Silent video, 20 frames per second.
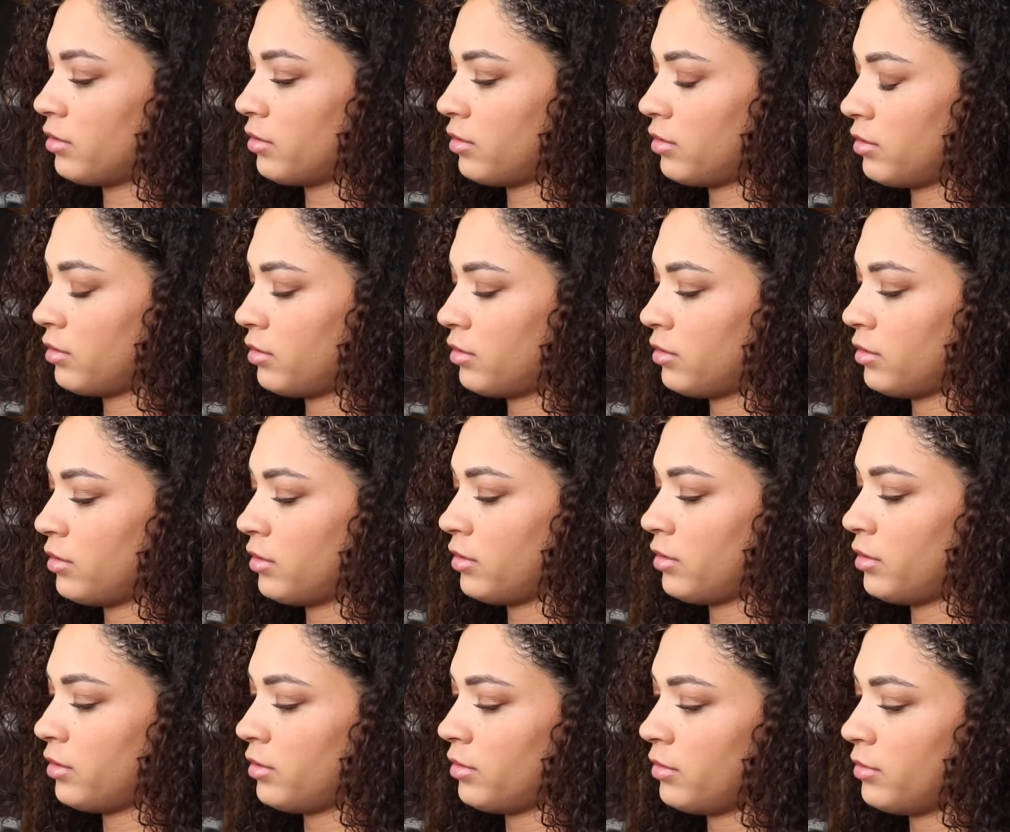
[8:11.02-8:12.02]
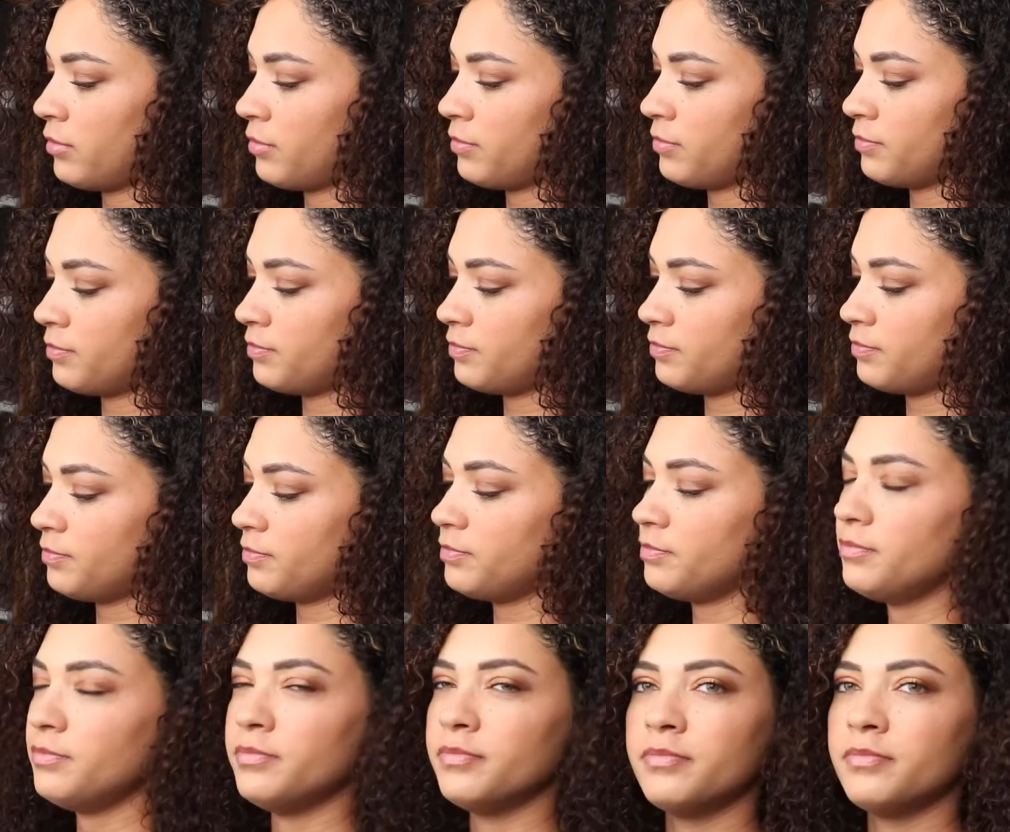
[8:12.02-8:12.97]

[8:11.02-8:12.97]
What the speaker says: Nobody speaks.